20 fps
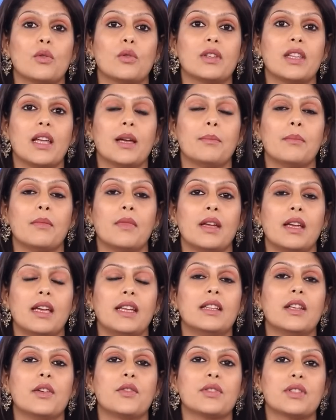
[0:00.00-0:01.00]
hold them
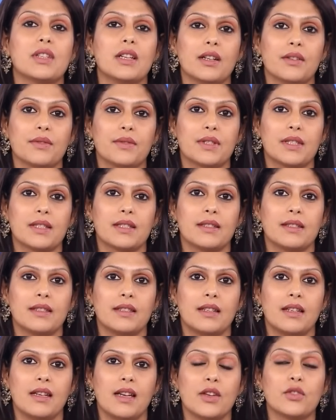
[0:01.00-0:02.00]
in their reserves.
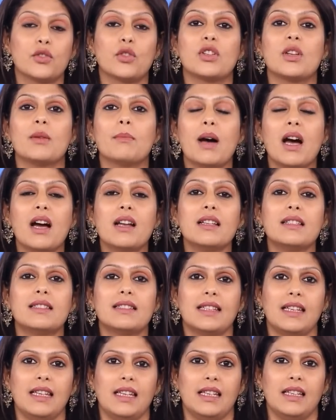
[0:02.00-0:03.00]
So demand
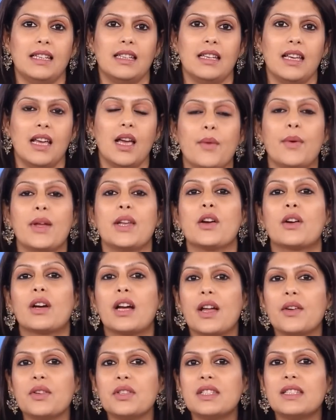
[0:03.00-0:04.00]
is key. When your
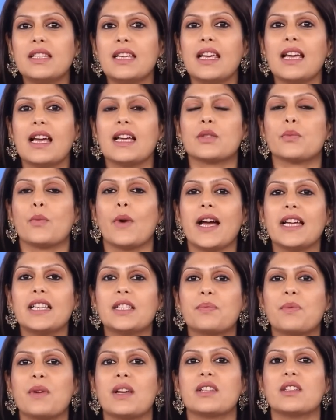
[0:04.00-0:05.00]
currency has
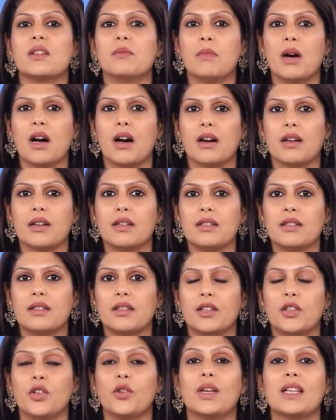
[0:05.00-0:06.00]
widespread demand,
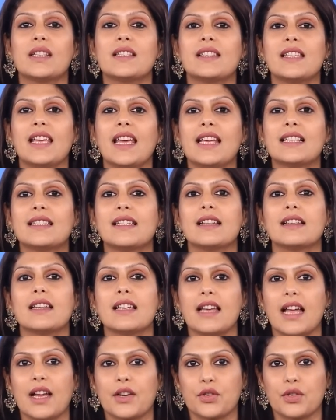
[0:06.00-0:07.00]
you can say it's
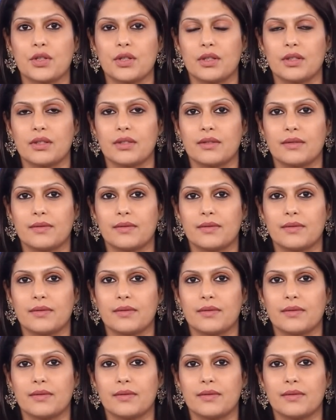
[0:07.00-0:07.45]
international.